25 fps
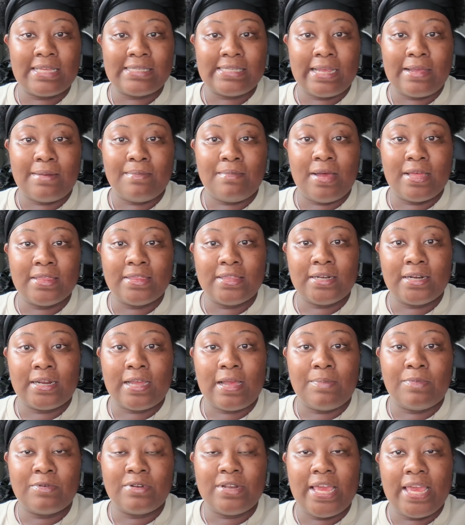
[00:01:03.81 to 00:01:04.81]
That's like a month and a
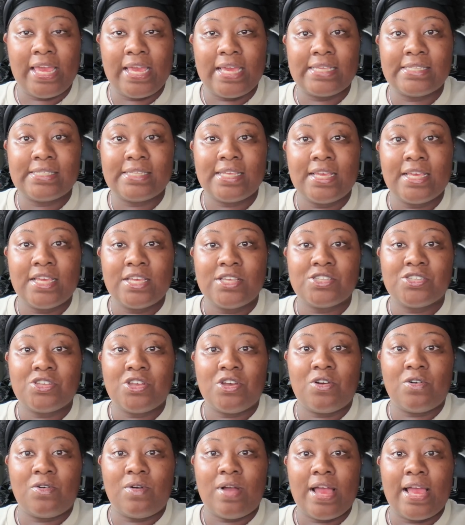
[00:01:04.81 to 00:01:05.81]
couple days.
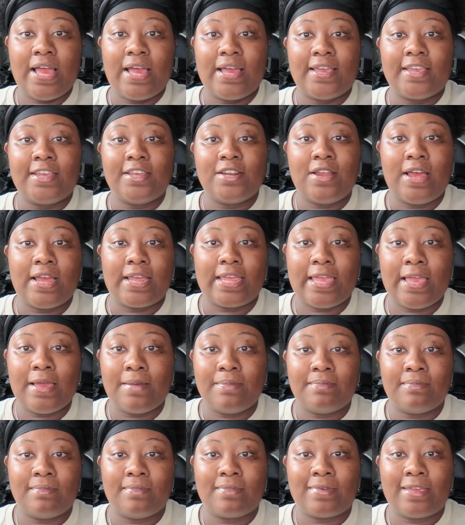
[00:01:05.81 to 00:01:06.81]
So, I
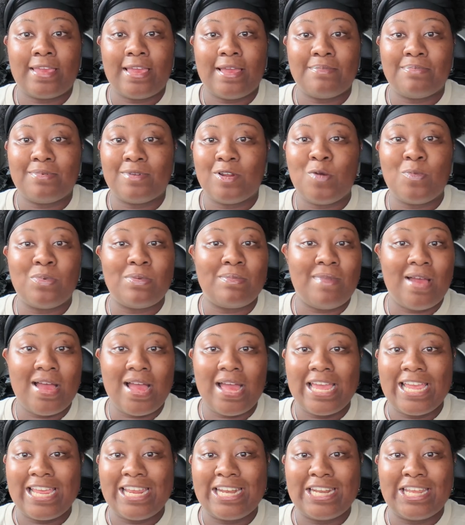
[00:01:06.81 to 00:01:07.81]
kept an open
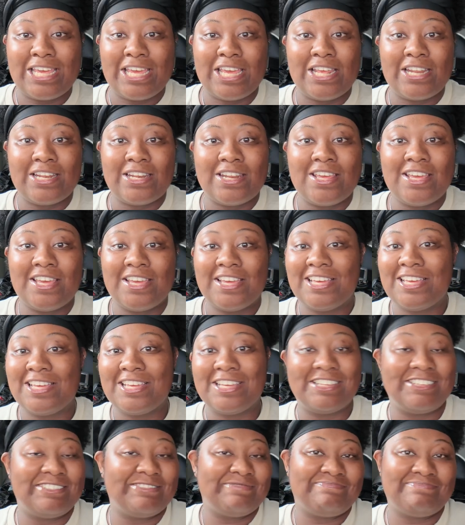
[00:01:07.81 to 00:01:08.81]
mind and
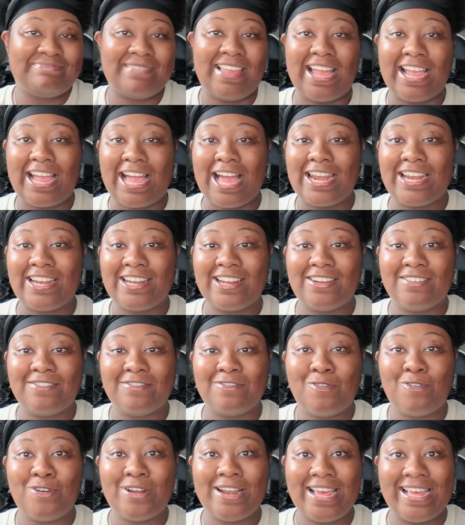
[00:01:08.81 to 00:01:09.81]
I got it done
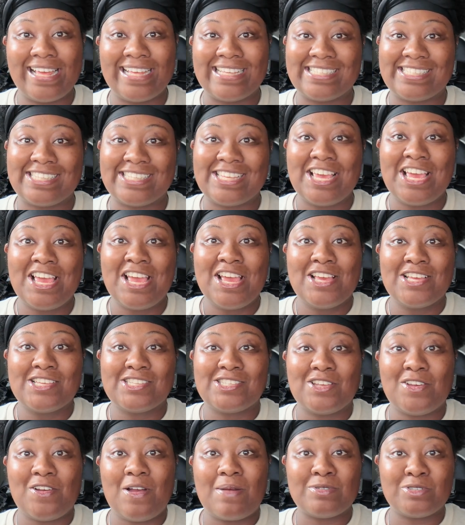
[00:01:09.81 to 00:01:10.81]
in 4 days.
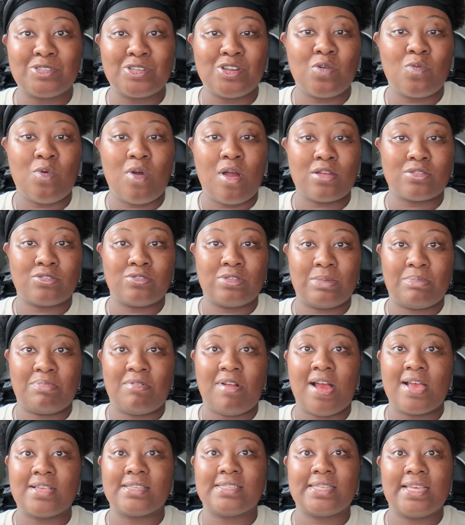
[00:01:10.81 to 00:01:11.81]
So I'm just going to walk through the
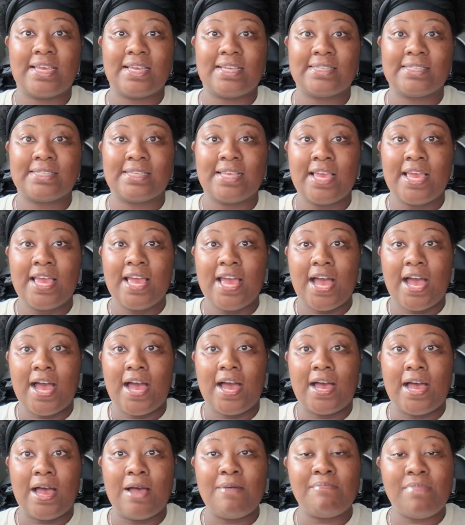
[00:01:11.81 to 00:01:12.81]
process,
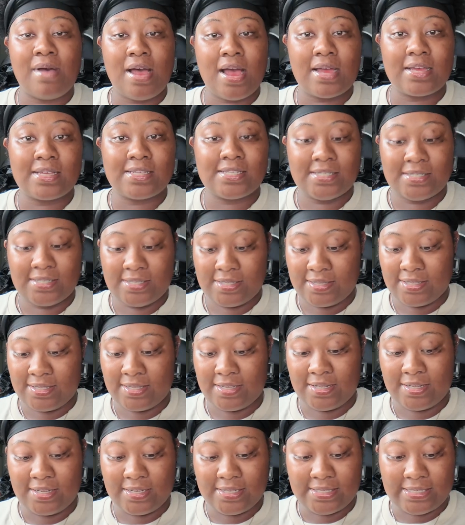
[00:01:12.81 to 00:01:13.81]
unbox
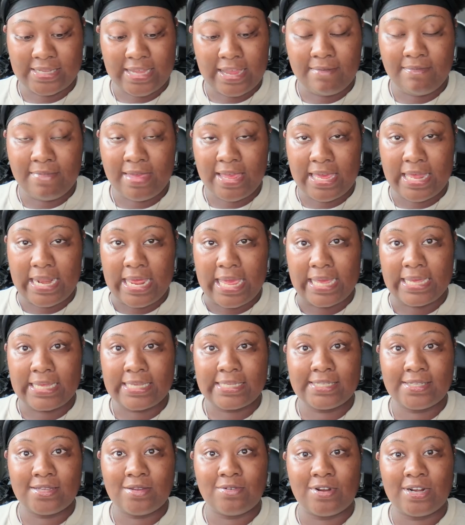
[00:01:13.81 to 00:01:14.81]
the Sandman
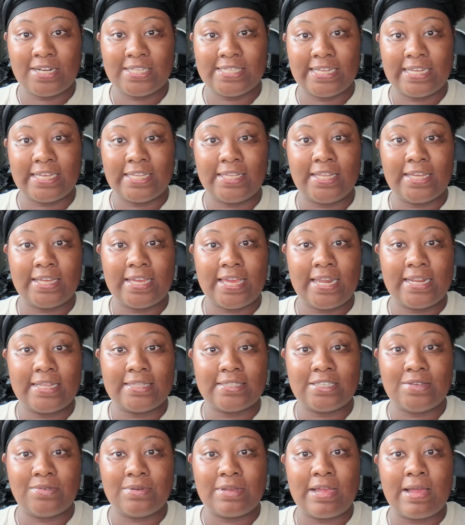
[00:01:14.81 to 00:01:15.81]
X. I'm going to take a look at it
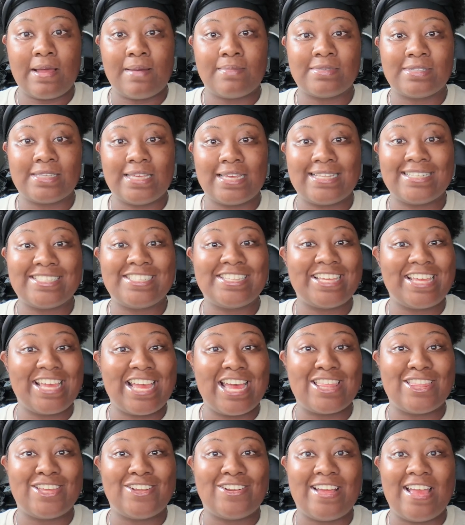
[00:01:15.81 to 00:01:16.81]
and see what comes in
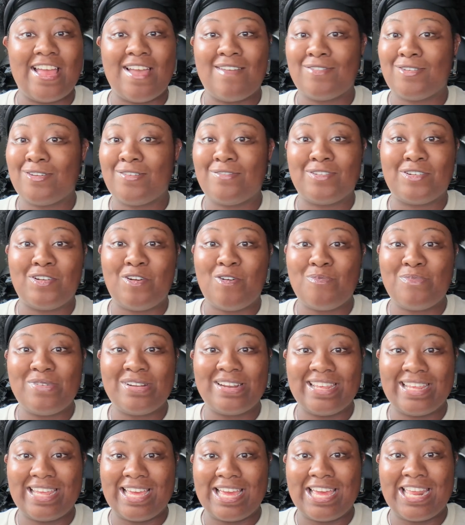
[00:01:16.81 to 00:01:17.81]
together. I haven't even
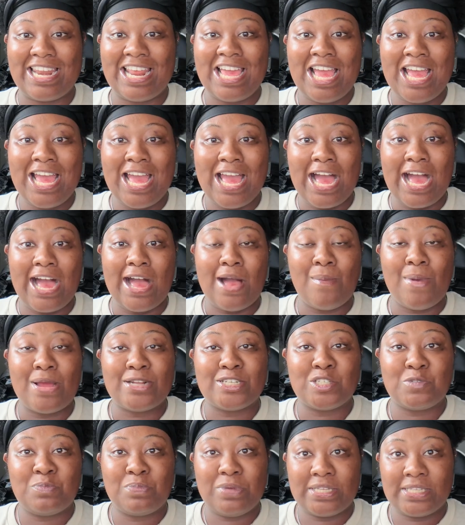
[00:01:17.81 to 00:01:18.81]
opened it yet. I
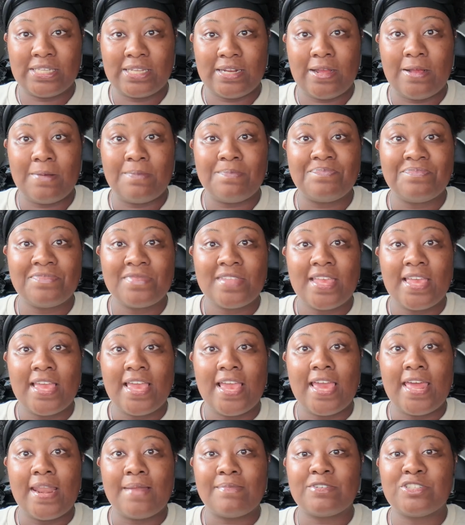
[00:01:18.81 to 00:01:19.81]
just picked it up
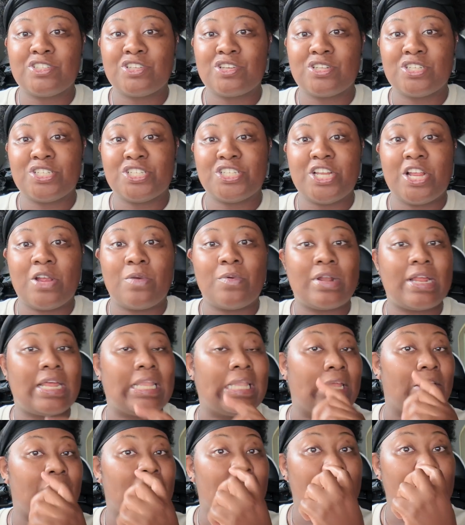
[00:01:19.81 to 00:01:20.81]
and I'm just going to share what I
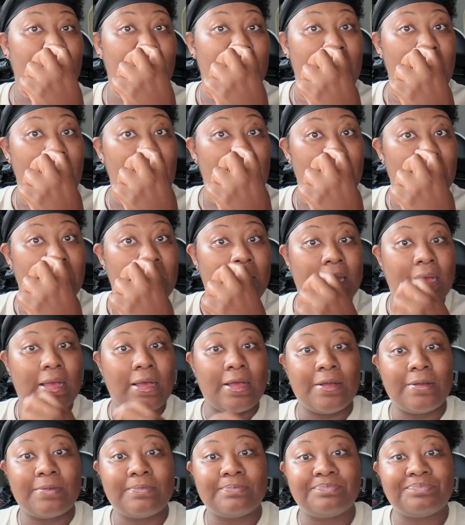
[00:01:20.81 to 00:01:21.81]
learned
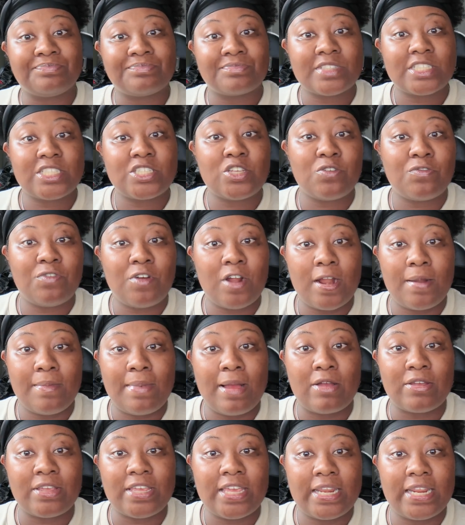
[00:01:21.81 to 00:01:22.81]
about so far
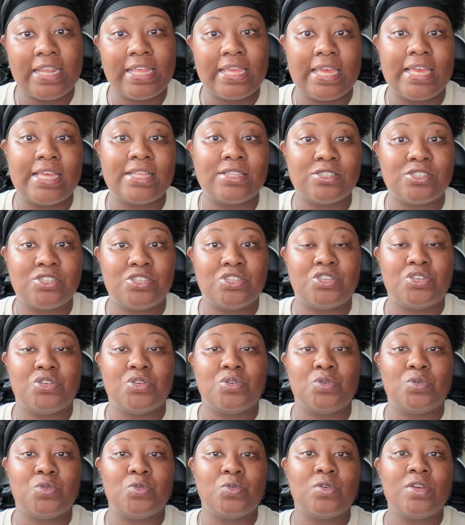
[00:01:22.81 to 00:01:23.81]
about getting
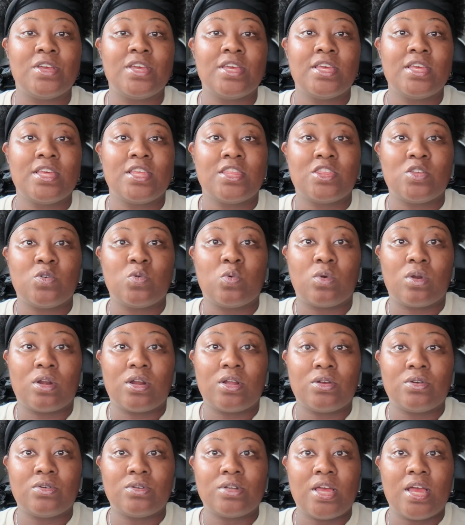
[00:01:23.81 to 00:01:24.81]
into the
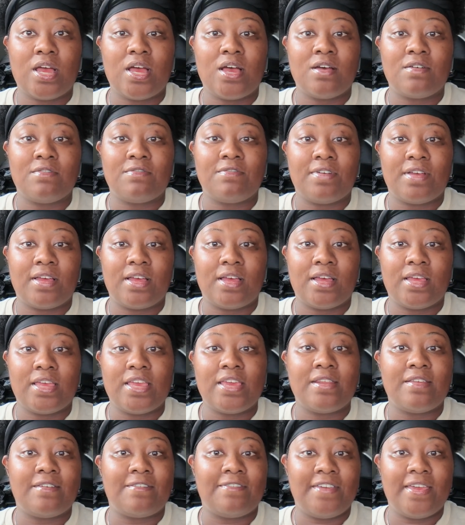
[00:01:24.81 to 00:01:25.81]
world of
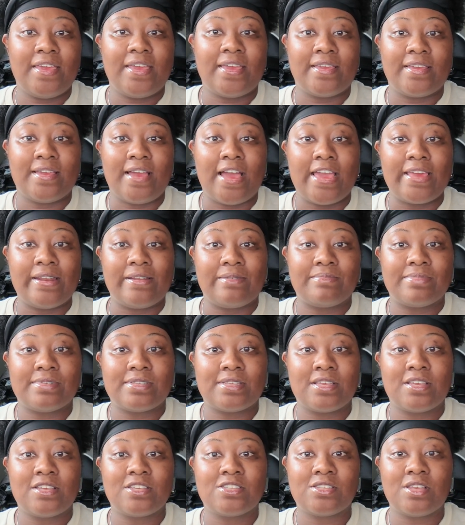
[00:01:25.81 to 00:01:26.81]
NFA
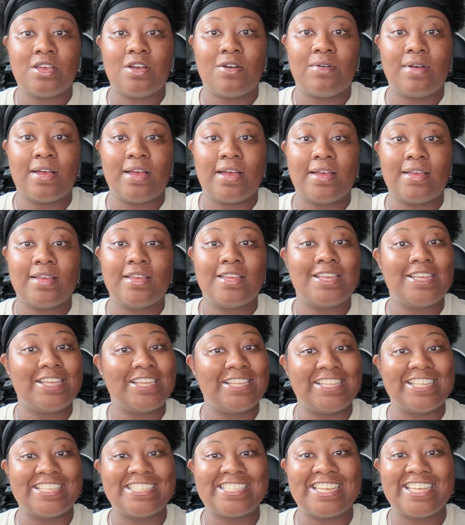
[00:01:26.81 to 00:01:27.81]
items. So
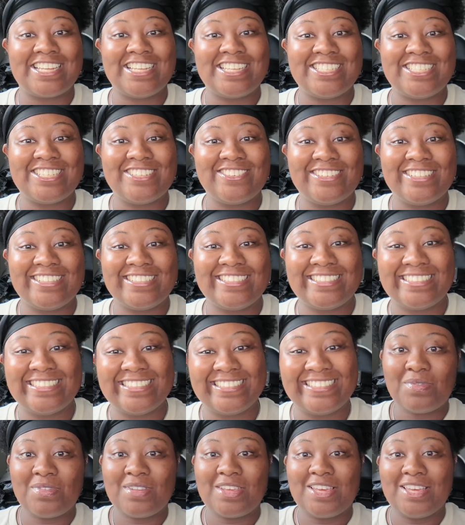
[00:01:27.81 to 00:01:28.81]
let's get into it.
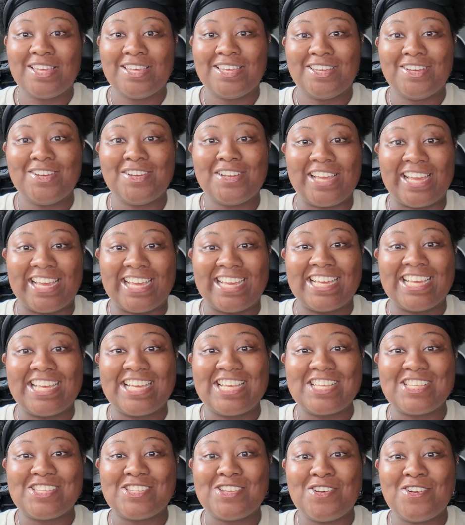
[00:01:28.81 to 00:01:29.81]
Okay,
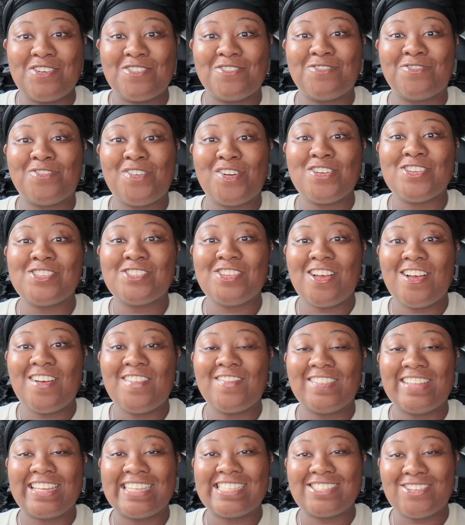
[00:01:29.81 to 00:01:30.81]
so first
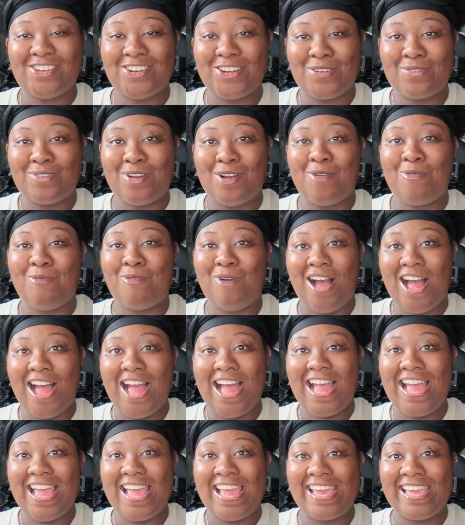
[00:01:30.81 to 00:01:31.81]
off, let's talk about
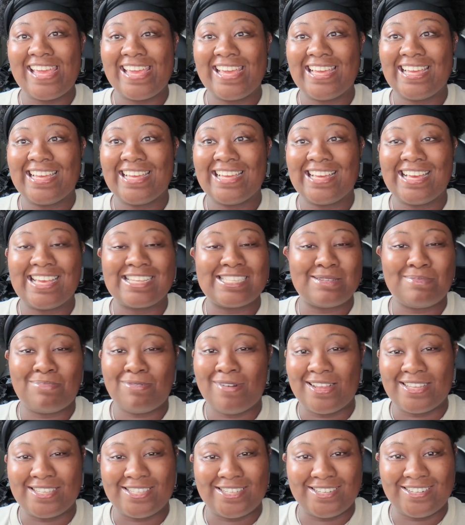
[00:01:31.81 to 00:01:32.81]
why a
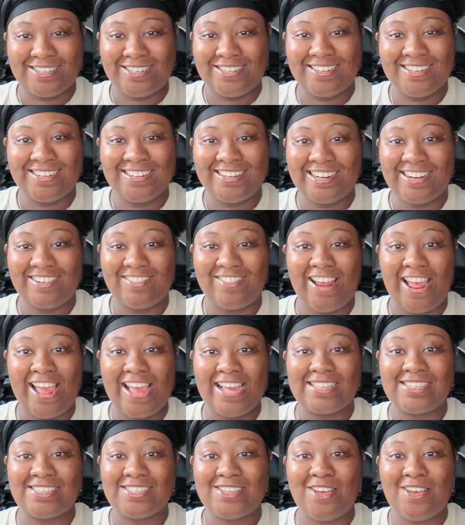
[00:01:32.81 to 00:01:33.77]
suppressor, right?